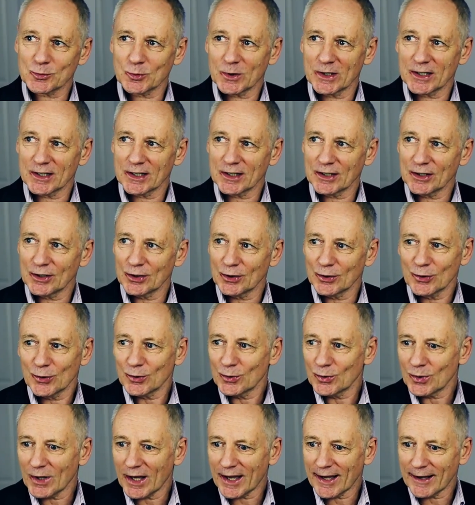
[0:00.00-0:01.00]
whether
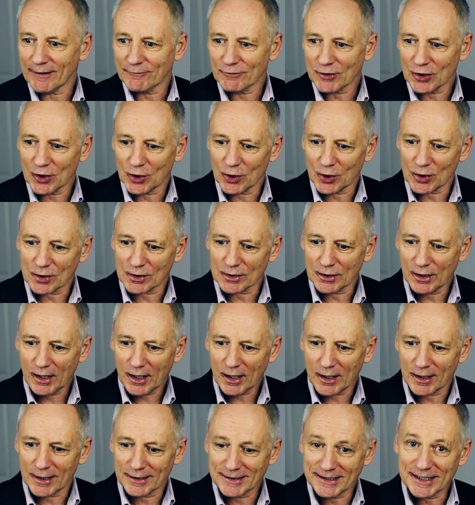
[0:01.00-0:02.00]
you have got
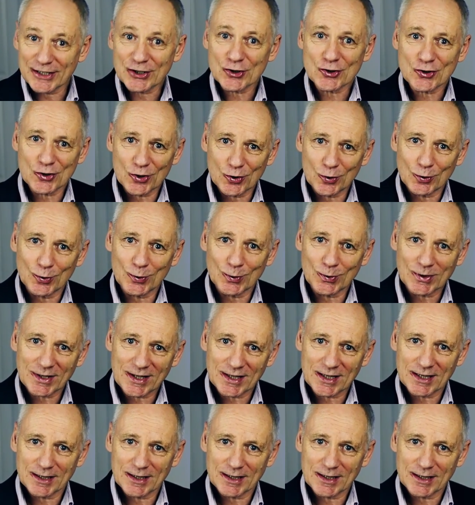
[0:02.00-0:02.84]
additional